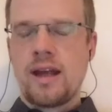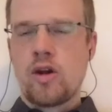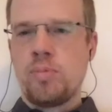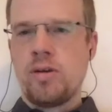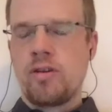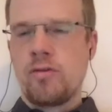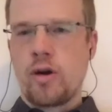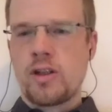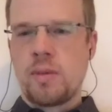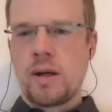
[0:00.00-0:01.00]
be
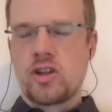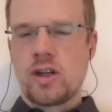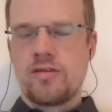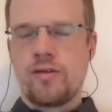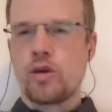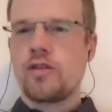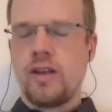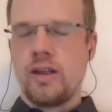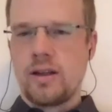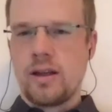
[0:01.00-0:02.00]
reversed by just force
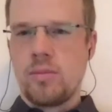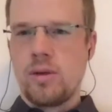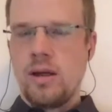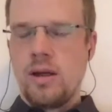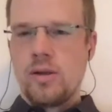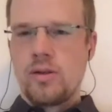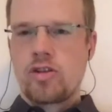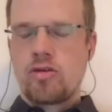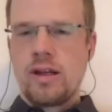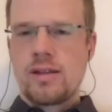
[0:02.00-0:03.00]
feeding them. So it's
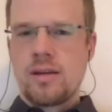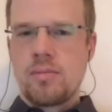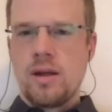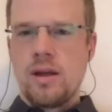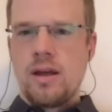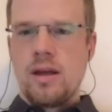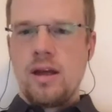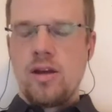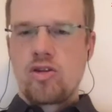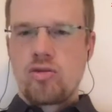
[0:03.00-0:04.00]
really some
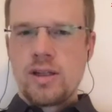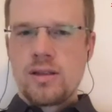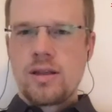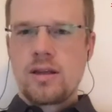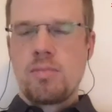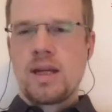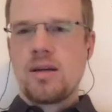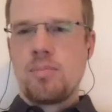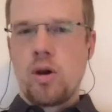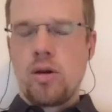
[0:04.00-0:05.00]
intrinsic
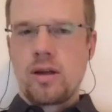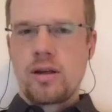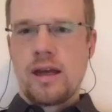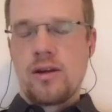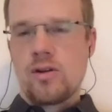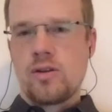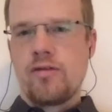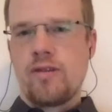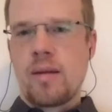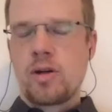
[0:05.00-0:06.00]
metabolic and also
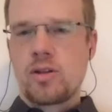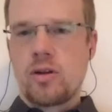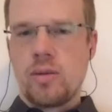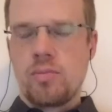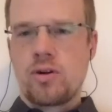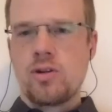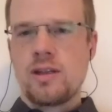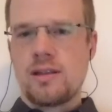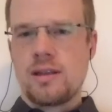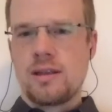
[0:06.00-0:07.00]
inflammatory
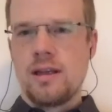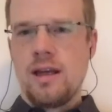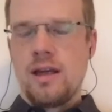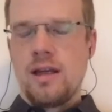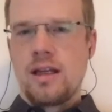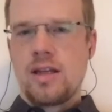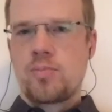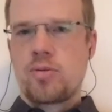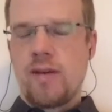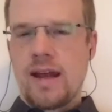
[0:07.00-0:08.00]
processes that
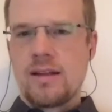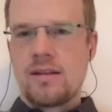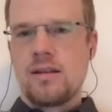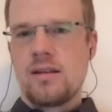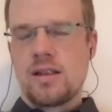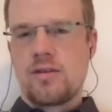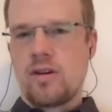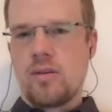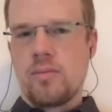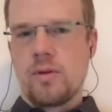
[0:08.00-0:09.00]
prevent this
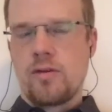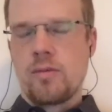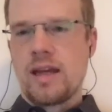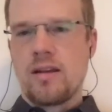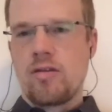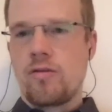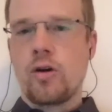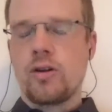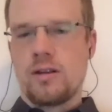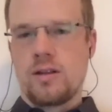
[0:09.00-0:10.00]
from getting
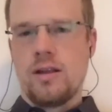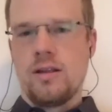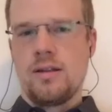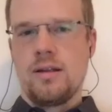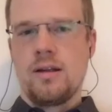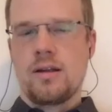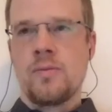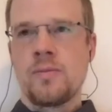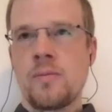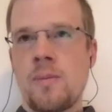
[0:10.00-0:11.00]
reverted easily.
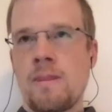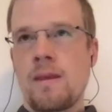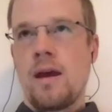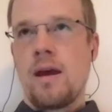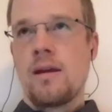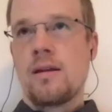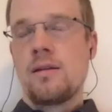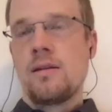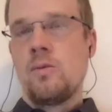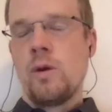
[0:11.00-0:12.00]
And
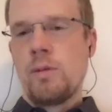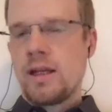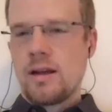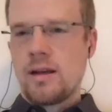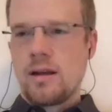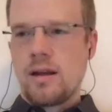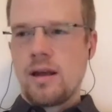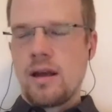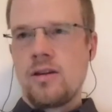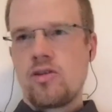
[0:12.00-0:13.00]
we made an
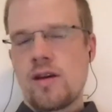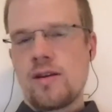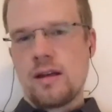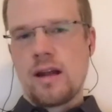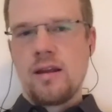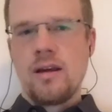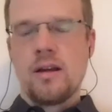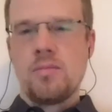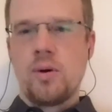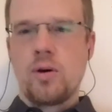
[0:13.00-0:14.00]
interesting, I think an
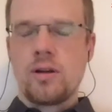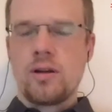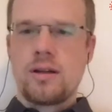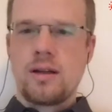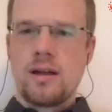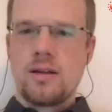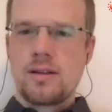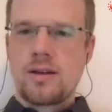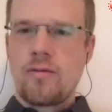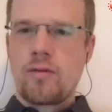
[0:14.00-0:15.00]
important
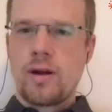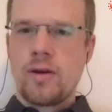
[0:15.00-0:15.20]
discovery